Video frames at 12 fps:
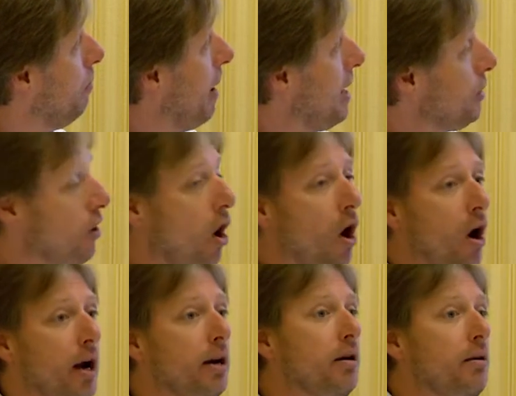based
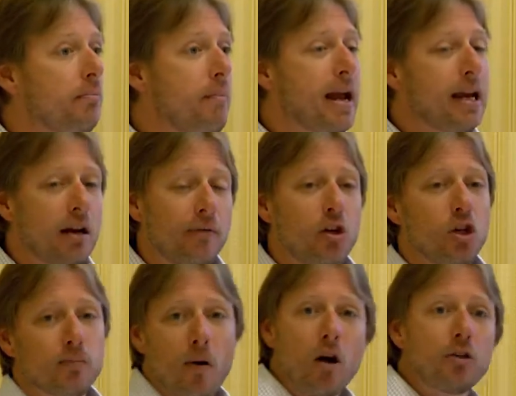on making a few
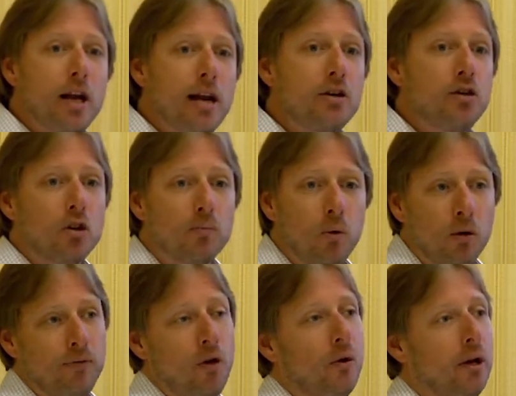small changes to your
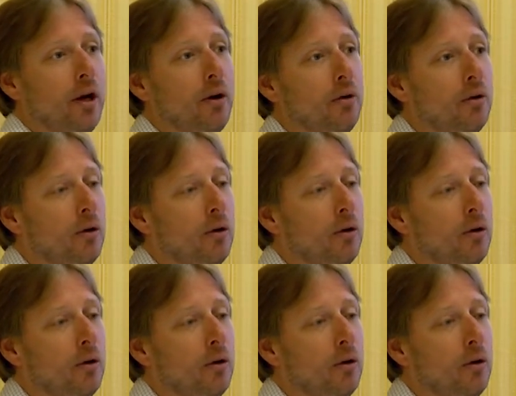portfolio,